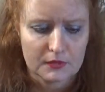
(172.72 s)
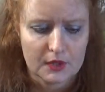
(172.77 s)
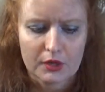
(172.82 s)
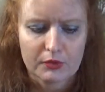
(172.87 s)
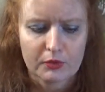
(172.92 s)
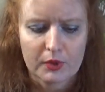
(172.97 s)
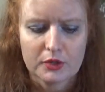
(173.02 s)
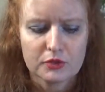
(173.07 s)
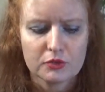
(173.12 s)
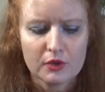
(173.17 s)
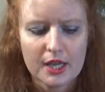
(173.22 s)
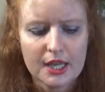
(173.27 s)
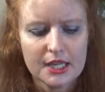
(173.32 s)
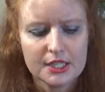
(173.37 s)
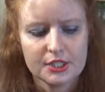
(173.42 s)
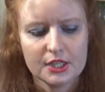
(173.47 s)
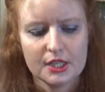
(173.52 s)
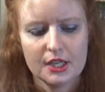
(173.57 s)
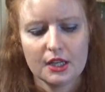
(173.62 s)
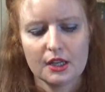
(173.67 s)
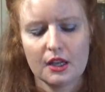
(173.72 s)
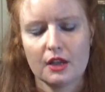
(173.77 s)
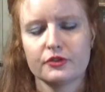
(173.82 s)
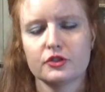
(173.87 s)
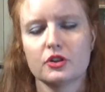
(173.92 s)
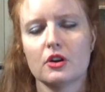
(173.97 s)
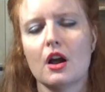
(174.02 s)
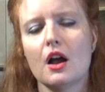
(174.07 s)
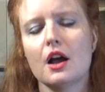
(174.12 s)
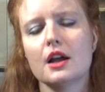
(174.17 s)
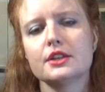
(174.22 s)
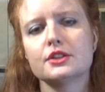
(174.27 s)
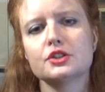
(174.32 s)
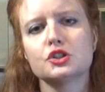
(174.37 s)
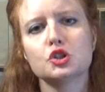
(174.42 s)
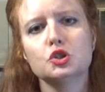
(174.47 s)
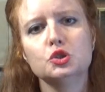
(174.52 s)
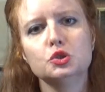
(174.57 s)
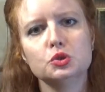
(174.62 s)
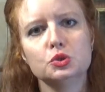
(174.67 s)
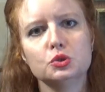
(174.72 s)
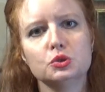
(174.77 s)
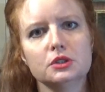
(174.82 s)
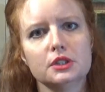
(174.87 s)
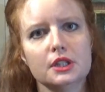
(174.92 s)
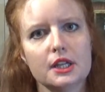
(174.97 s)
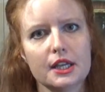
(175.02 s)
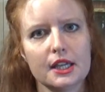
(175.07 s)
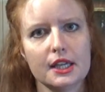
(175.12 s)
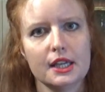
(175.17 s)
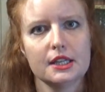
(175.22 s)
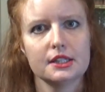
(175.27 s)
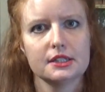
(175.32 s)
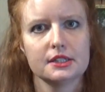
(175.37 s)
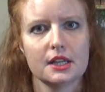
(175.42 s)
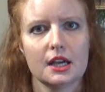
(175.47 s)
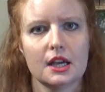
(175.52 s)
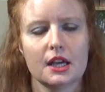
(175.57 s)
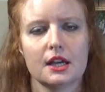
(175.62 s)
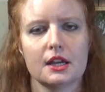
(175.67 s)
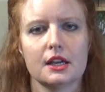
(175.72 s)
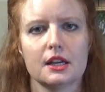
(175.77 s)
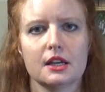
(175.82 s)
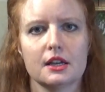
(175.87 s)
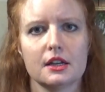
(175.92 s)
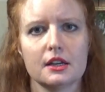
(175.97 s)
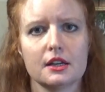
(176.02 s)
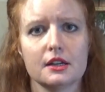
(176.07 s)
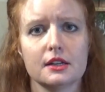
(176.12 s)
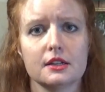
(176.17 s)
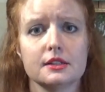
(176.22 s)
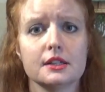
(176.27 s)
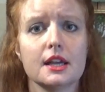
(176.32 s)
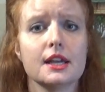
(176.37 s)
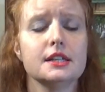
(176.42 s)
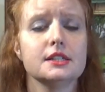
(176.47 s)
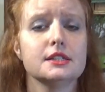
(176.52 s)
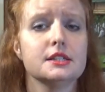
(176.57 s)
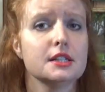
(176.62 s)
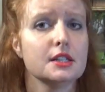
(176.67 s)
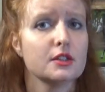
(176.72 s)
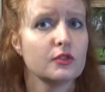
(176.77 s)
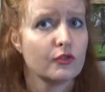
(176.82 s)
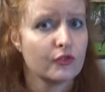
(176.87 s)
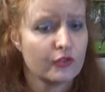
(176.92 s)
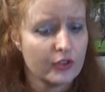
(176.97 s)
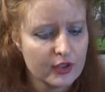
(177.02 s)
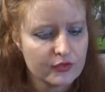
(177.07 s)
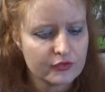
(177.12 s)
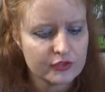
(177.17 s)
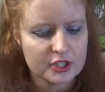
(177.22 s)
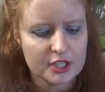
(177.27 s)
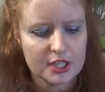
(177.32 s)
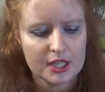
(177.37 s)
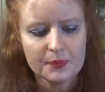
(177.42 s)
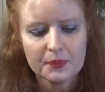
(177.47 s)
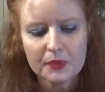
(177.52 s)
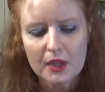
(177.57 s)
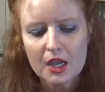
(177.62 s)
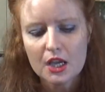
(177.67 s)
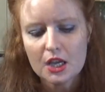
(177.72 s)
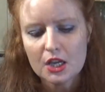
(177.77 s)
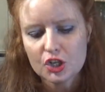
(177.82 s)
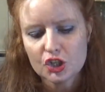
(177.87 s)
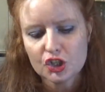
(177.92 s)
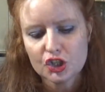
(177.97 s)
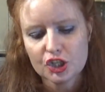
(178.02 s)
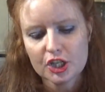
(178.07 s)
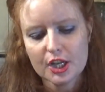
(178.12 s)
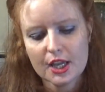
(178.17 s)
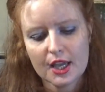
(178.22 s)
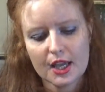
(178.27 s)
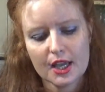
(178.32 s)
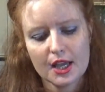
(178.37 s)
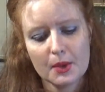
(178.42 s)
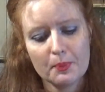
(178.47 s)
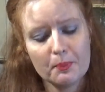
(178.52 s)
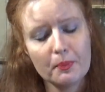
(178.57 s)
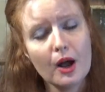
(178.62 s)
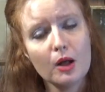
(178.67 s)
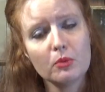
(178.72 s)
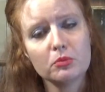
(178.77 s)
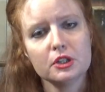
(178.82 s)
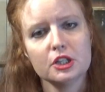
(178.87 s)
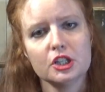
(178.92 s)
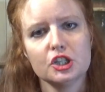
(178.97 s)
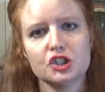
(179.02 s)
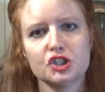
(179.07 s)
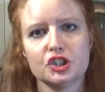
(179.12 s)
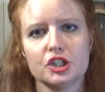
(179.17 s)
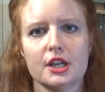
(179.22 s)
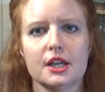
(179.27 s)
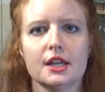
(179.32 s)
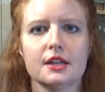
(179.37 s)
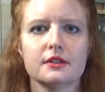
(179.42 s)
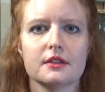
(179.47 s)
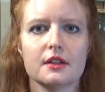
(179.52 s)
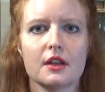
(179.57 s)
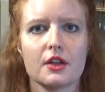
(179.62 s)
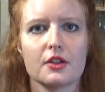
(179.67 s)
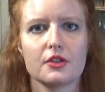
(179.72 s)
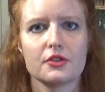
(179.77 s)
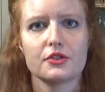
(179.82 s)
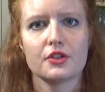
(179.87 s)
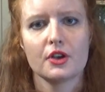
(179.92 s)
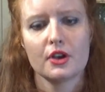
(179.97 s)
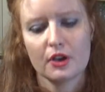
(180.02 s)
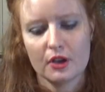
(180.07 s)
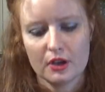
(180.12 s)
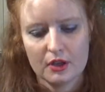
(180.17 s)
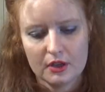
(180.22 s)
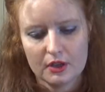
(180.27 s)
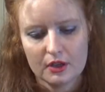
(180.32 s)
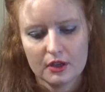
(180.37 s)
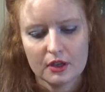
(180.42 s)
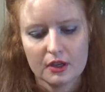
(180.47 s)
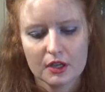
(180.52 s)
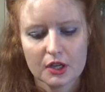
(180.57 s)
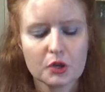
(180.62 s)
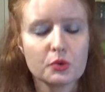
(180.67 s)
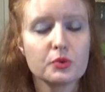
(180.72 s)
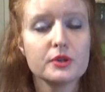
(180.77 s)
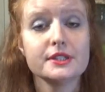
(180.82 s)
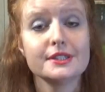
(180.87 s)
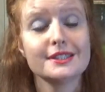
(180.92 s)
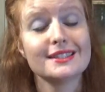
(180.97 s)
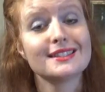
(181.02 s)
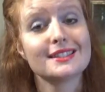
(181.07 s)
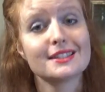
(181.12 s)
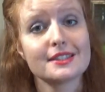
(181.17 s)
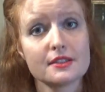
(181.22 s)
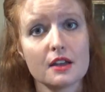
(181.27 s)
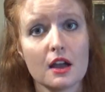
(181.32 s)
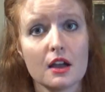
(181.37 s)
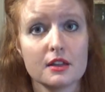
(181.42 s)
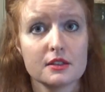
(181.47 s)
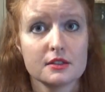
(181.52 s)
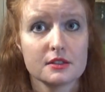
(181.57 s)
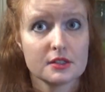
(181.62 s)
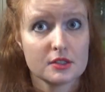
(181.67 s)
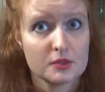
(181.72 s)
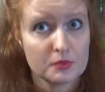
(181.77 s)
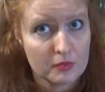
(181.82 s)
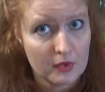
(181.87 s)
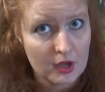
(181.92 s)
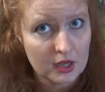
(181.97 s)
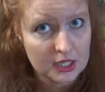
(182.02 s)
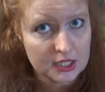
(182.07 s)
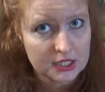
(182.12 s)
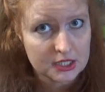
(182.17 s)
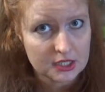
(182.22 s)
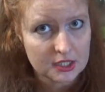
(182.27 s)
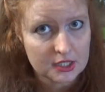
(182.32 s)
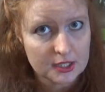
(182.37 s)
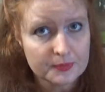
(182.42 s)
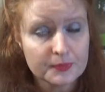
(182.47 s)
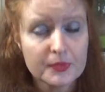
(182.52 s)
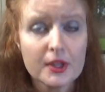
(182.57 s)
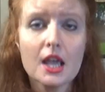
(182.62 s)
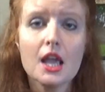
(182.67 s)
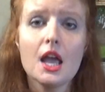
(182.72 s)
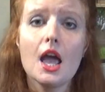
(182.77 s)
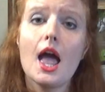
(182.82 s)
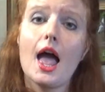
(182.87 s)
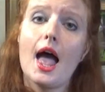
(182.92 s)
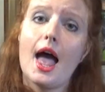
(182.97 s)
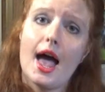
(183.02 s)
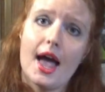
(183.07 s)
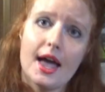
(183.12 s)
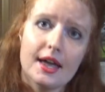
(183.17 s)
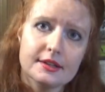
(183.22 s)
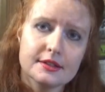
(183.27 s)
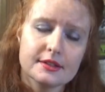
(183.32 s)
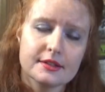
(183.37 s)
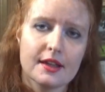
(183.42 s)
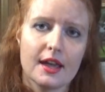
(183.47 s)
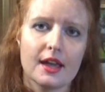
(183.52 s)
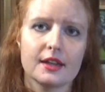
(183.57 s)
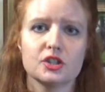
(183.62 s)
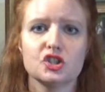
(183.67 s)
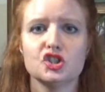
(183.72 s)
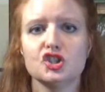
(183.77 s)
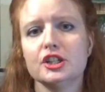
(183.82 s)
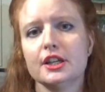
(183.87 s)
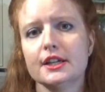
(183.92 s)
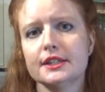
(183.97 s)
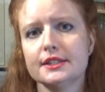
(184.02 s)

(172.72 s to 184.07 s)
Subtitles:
graduating, after high school in 1950, she published in the Christian Science Monitor, and then she